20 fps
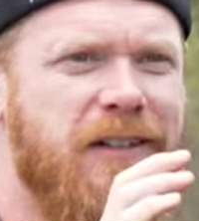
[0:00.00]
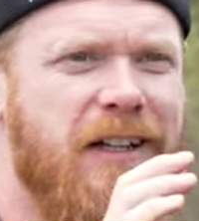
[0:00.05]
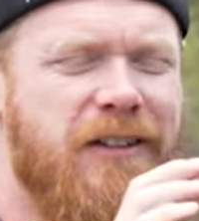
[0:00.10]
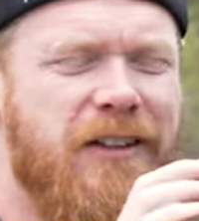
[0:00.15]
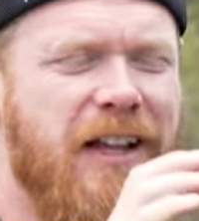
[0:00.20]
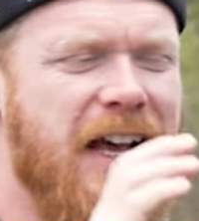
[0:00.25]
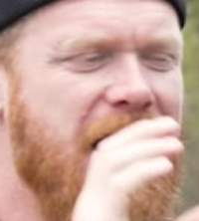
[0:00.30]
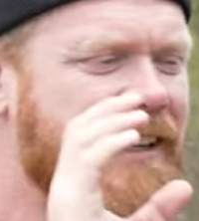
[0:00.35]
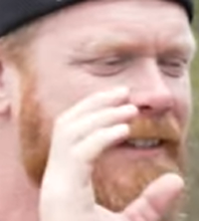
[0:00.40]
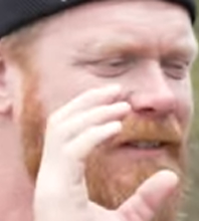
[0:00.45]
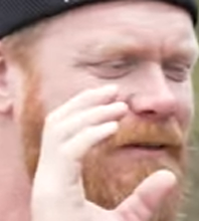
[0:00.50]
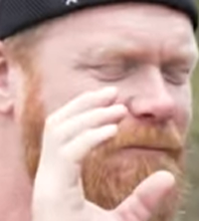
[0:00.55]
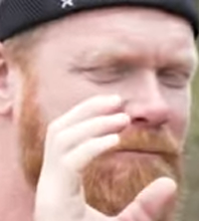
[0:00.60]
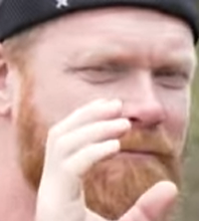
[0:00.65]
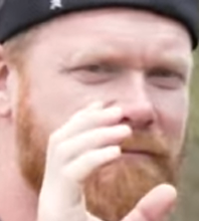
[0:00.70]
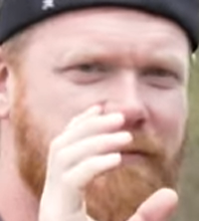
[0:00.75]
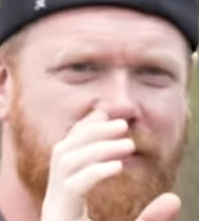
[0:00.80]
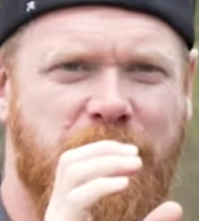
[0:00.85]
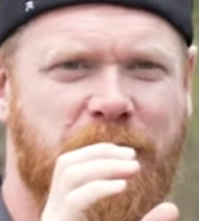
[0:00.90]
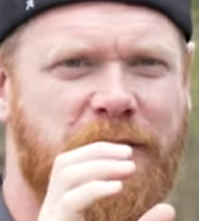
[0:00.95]
That
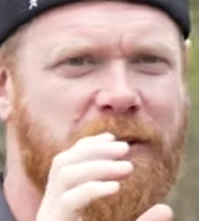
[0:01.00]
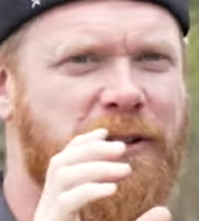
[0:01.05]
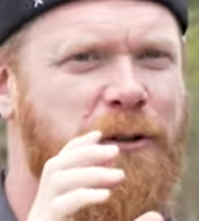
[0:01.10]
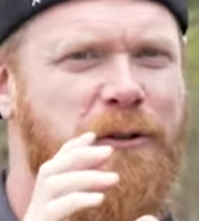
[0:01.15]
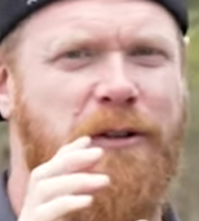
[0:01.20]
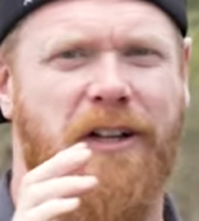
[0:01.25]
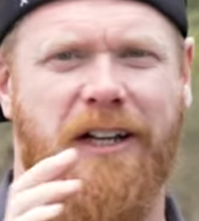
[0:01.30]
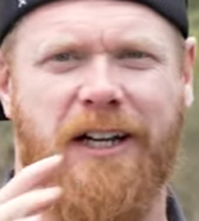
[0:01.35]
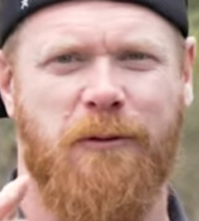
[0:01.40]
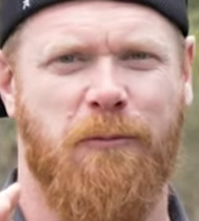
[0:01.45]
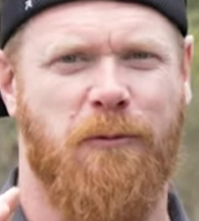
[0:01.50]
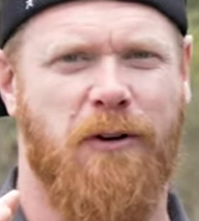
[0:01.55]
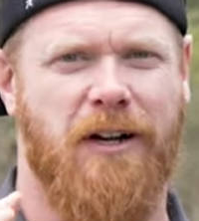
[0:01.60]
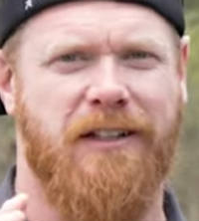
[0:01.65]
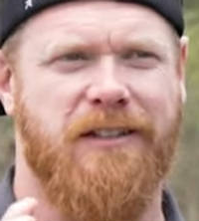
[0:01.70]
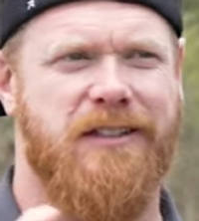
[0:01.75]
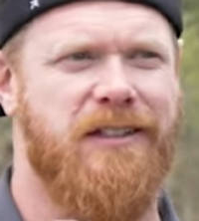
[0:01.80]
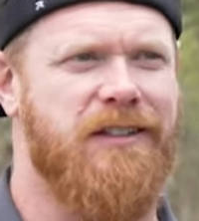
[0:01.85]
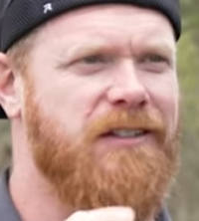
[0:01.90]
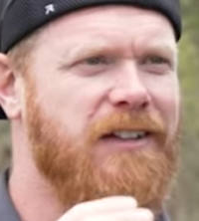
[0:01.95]
you click it
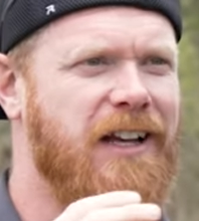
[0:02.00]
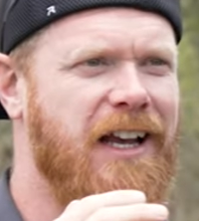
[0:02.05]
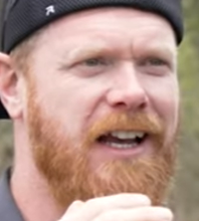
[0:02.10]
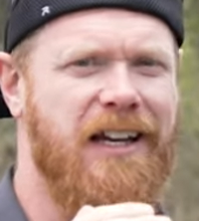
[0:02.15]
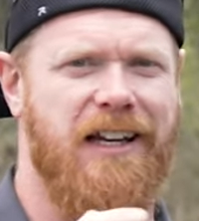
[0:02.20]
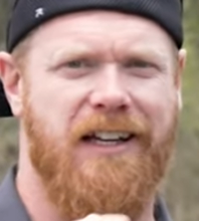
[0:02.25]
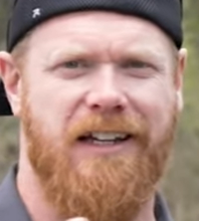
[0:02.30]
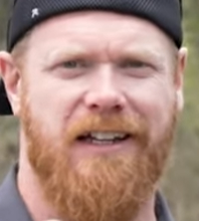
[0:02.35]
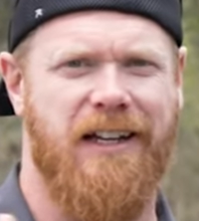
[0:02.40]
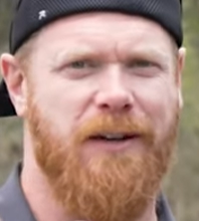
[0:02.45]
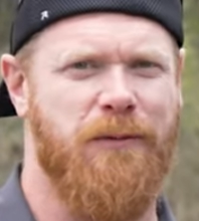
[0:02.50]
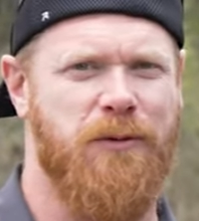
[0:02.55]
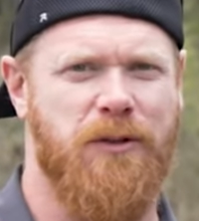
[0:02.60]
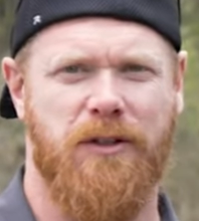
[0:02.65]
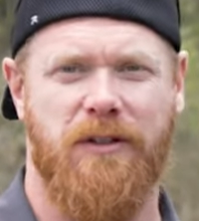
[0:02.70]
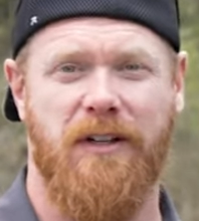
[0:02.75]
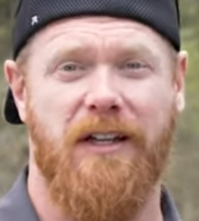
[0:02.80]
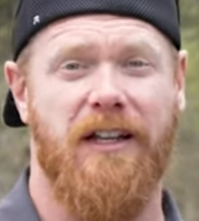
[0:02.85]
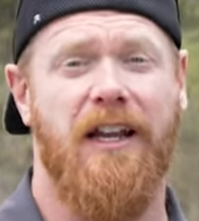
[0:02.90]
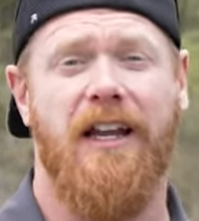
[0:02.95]
once and it gives
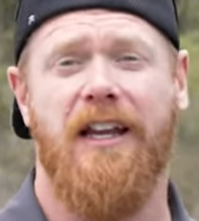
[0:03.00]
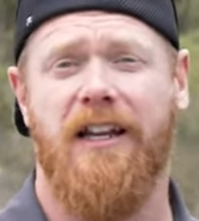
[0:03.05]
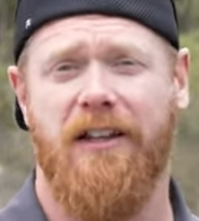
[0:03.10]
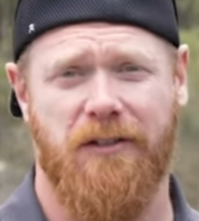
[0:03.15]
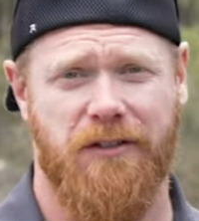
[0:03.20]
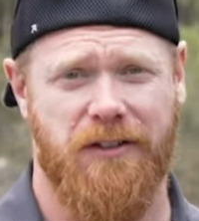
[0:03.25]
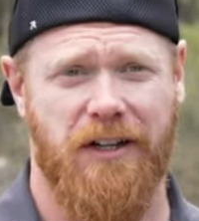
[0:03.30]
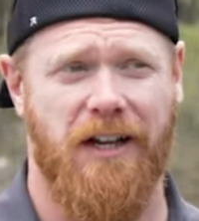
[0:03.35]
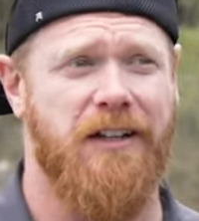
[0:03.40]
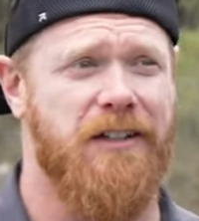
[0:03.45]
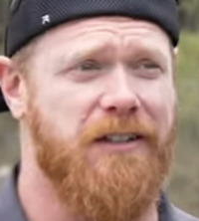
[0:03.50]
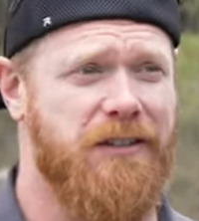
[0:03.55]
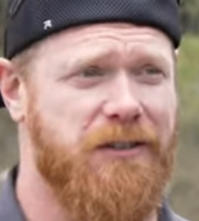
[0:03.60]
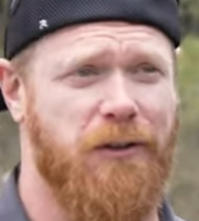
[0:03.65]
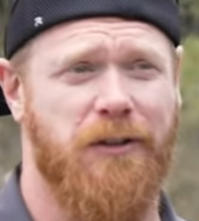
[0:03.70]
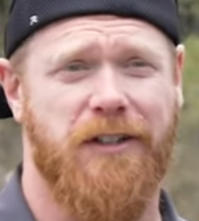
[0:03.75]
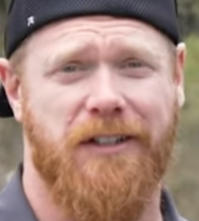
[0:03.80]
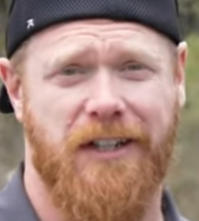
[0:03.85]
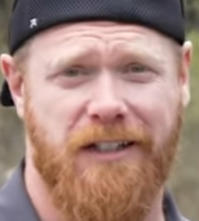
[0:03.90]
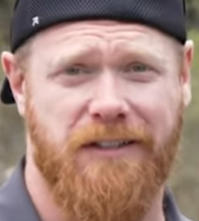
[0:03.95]
you, it either does
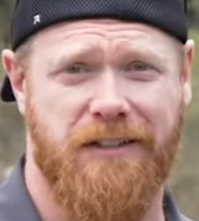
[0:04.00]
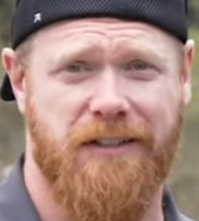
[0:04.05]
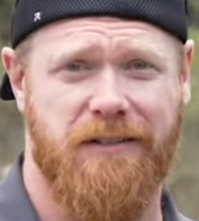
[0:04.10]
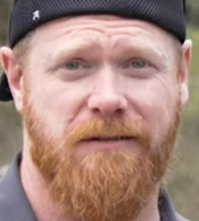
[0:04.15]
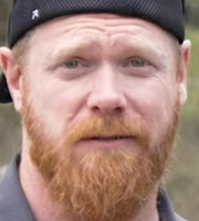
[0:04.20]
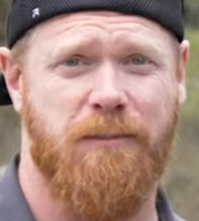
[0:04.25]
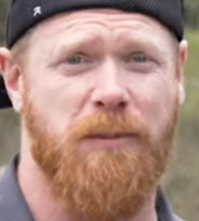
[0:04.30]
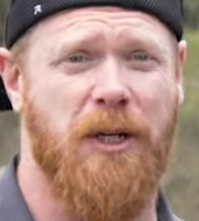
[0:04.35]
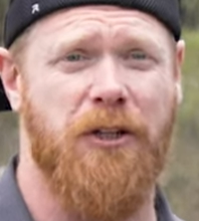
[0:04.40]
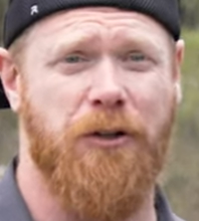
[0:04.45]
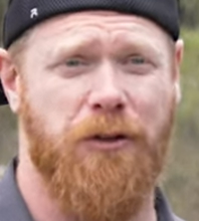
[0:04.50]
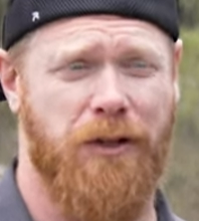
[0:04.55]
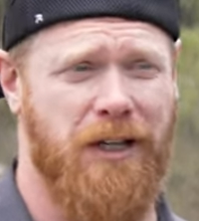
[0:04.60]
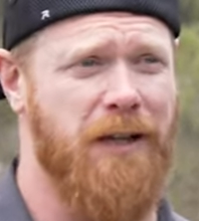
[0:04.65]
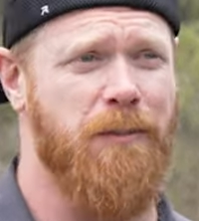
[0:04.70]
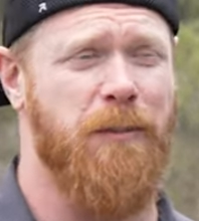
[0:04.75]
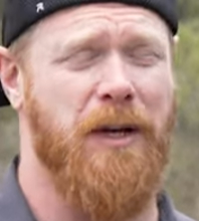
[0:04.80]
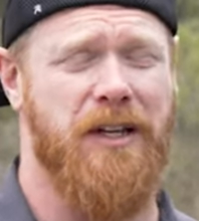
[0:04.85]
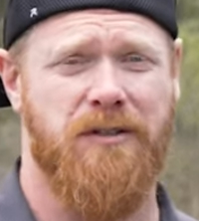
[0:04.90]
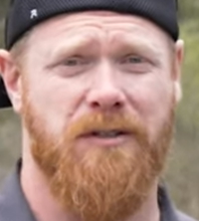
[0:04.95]
or doesn't, but you
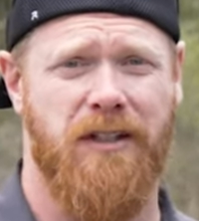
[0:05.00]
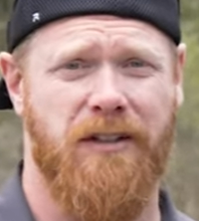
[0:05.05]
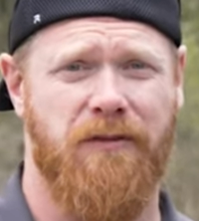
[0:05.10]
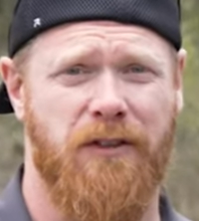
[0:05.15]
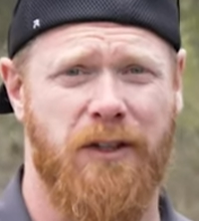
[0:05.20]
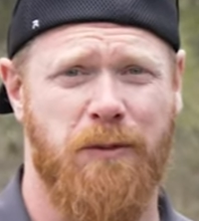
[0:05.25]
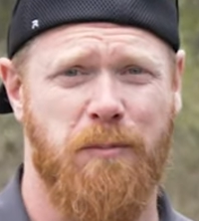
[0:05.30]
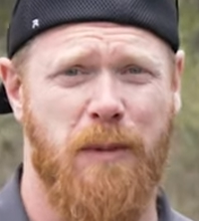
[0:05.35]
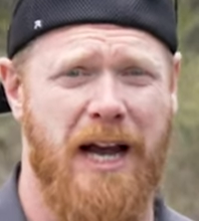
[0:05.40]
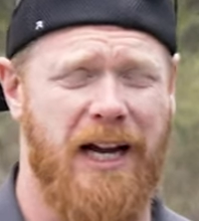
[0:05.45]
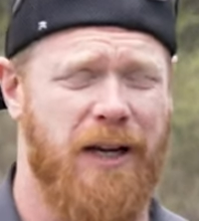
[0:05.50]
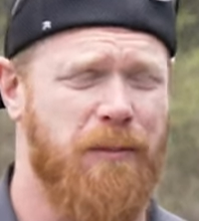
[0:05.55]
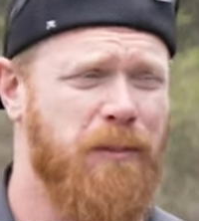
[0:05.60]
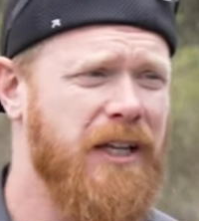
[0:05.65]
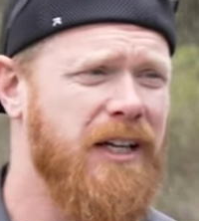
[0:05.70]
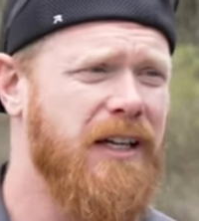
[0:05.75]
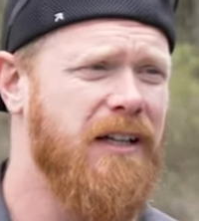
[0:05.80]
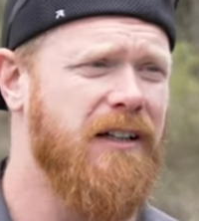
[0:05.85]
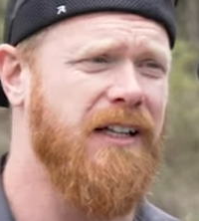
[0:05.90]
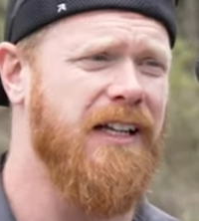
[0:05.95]
get basically feedback
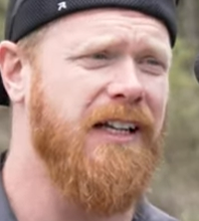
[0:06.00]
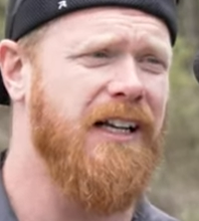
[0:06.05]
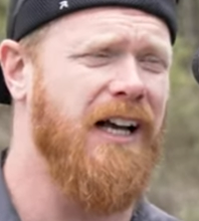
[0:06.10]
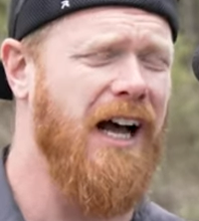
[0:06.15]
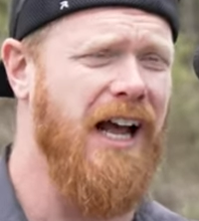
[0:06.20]
immediately.